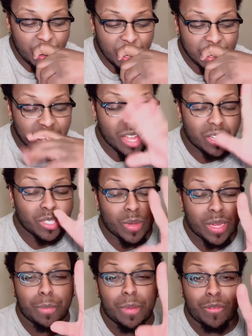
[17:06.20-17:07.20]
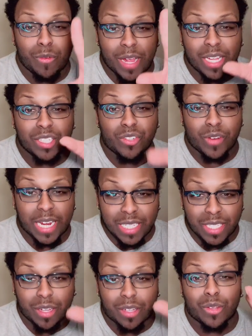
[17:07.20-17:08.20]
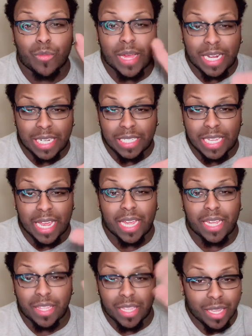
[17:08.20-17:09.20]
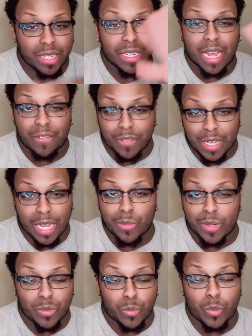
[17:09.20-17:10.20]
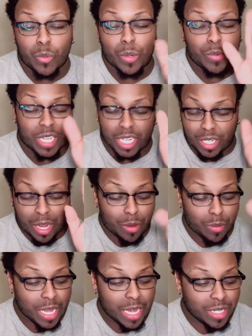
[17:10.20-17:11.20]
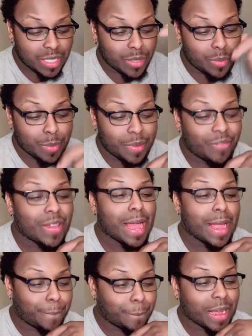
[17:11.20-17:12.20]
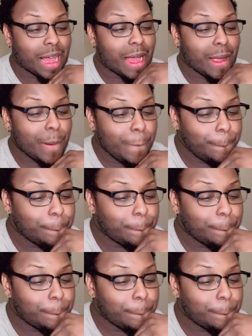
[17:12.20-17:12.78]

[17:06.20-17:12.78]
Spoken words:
as long as we can both wear a dress on the wedding day, then I feel like we would get along, ladies. So we'll be fine. Okay?